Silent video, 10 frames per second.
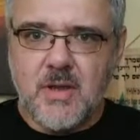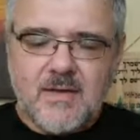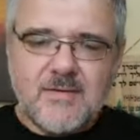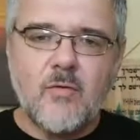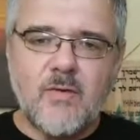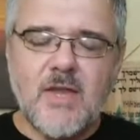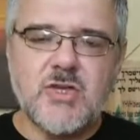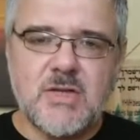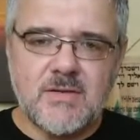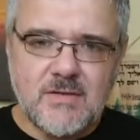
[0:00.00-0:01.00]

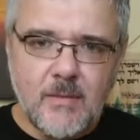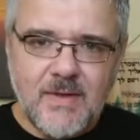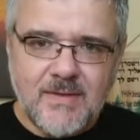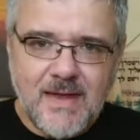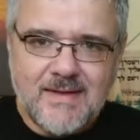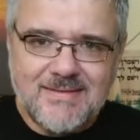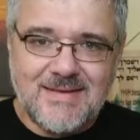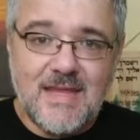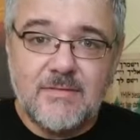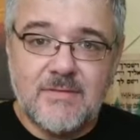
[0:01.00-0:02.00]
Salvation is something that is
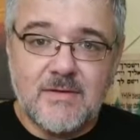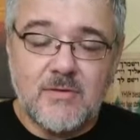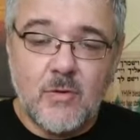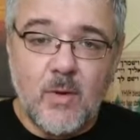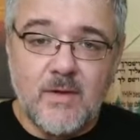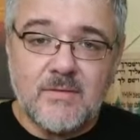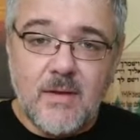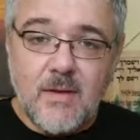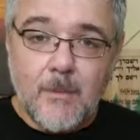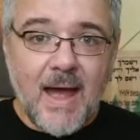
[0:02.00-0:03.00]
gifted to us
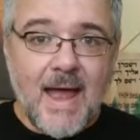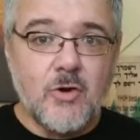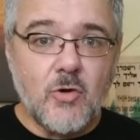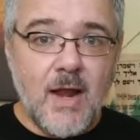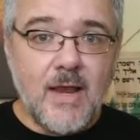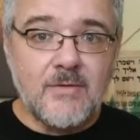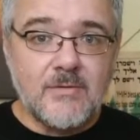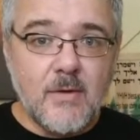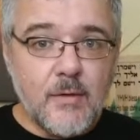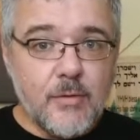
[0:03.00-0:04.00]
by
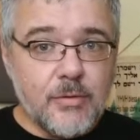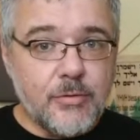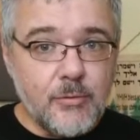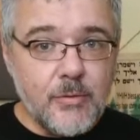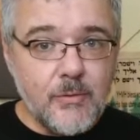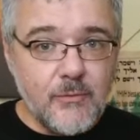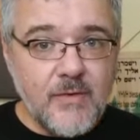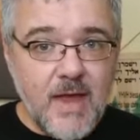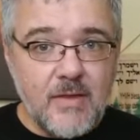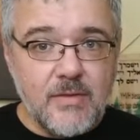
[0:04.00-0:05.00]
grace through
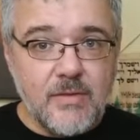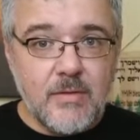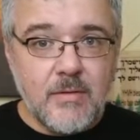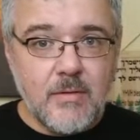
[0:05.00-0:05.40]
faith.